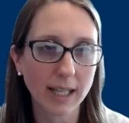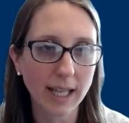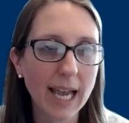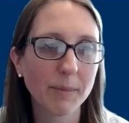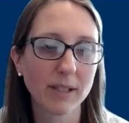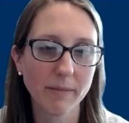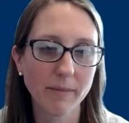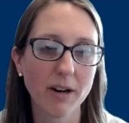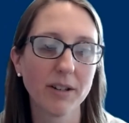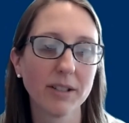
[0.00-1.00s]
captain, the
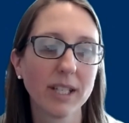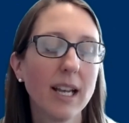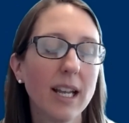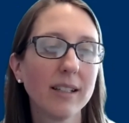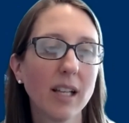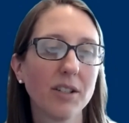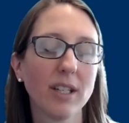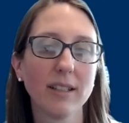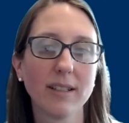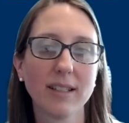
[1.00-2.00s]
mariners, in such,
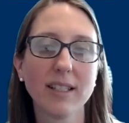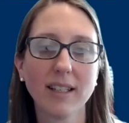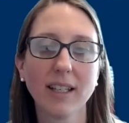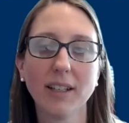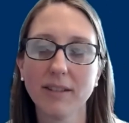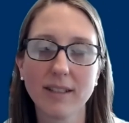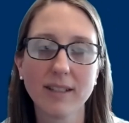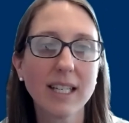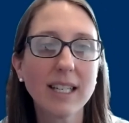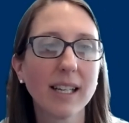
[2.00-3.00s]
you know,
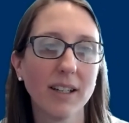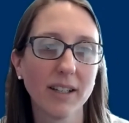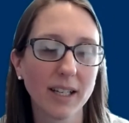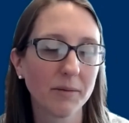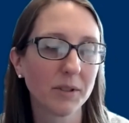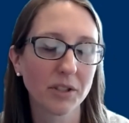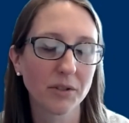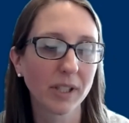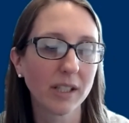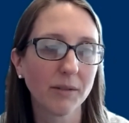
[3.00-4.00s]
detail that was just
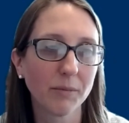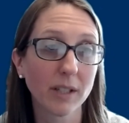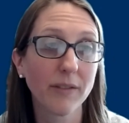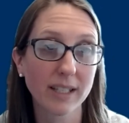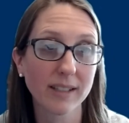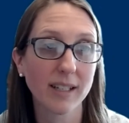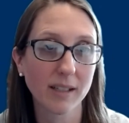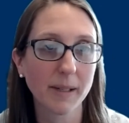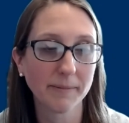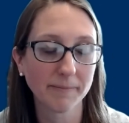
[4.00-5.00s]
really, really fascinating to me.